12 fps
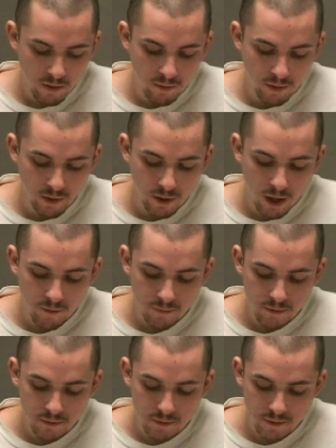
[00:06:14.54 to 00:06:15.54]
One of the
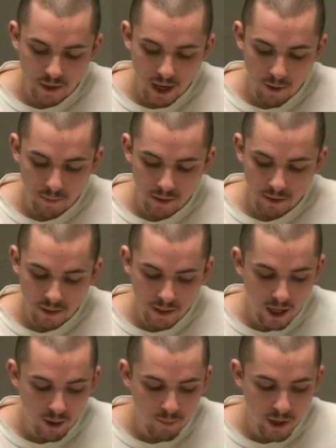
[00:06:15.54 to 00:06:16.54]
officers stopped me. He
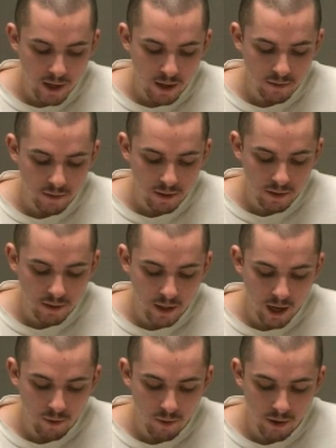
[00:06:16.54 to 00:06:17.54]
got mad. He did
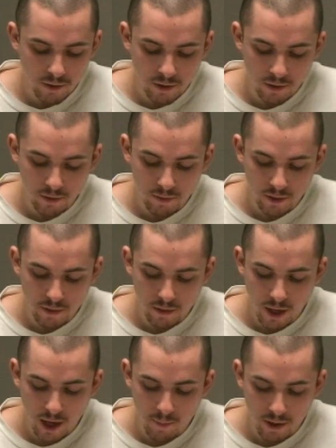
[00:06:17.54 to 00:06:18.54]
not want to hear
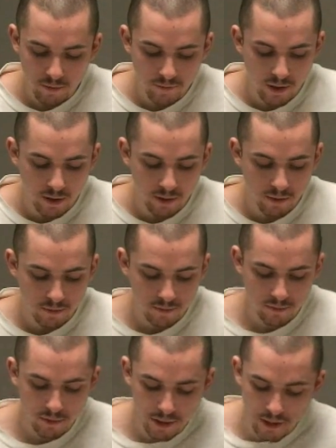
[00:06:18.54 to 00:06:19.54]
that I might have done it.
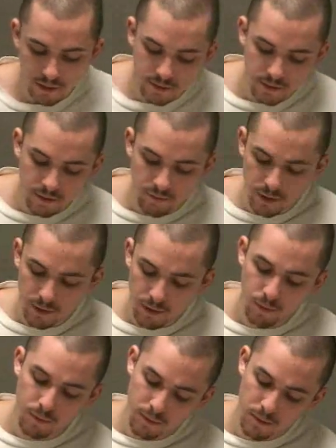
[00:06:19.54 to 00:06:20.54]
Again, see the video.